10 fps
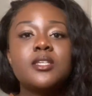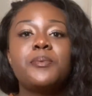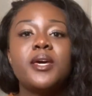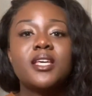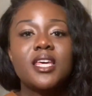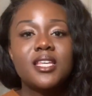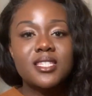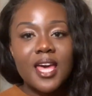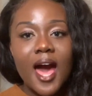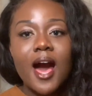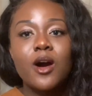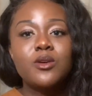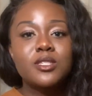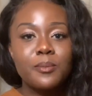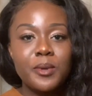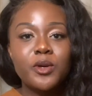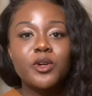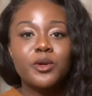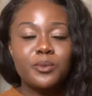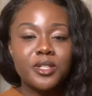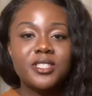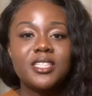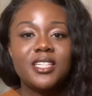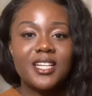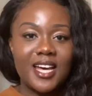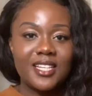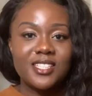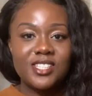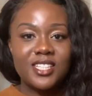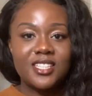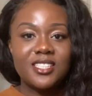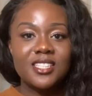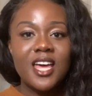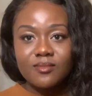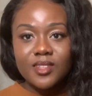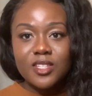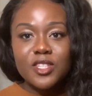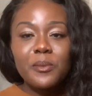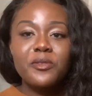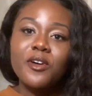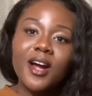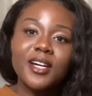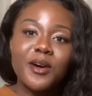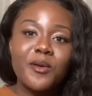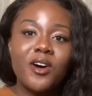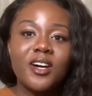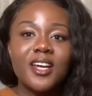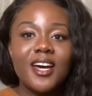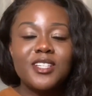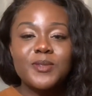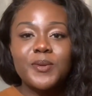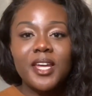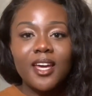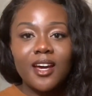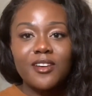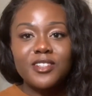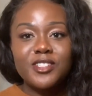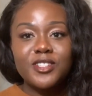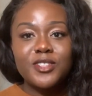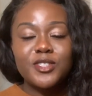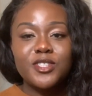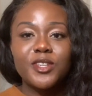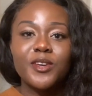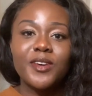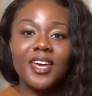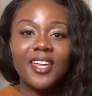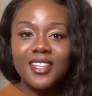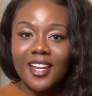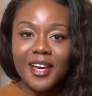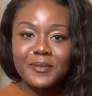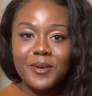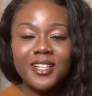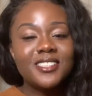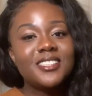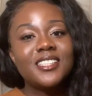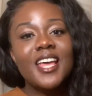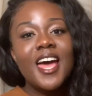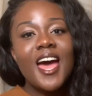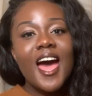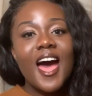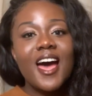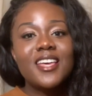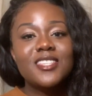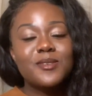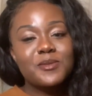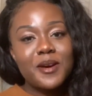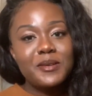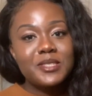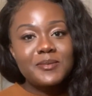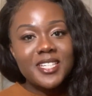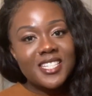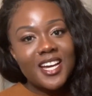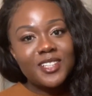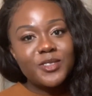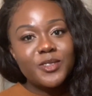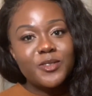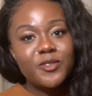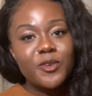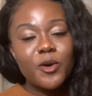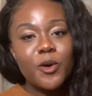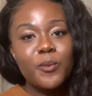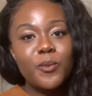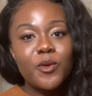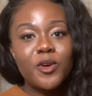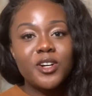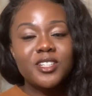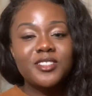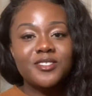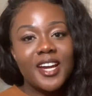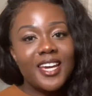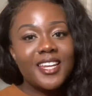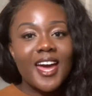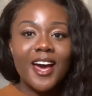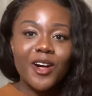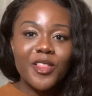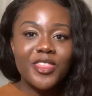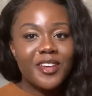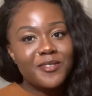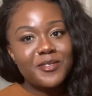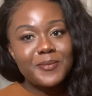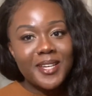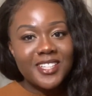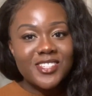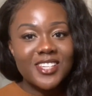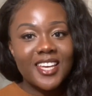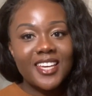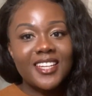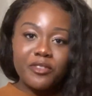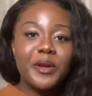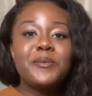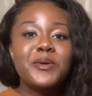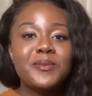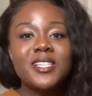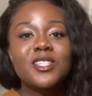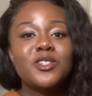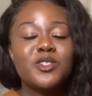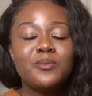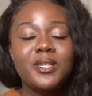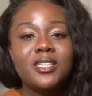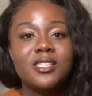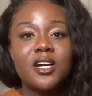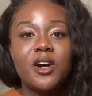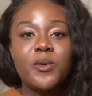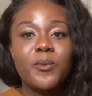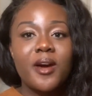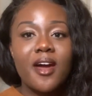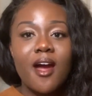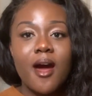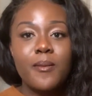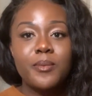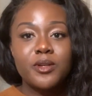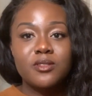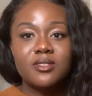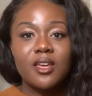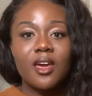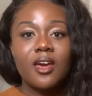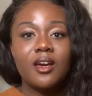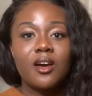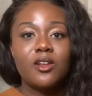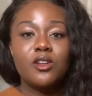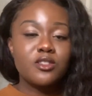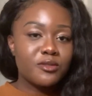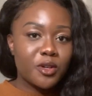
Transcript: topic is cow's milk protein allergies. So before I go on, I just want to encourage you to hit the like button and subscribe to my channel for more great health information. Follow me on my social media where I'm posting loads of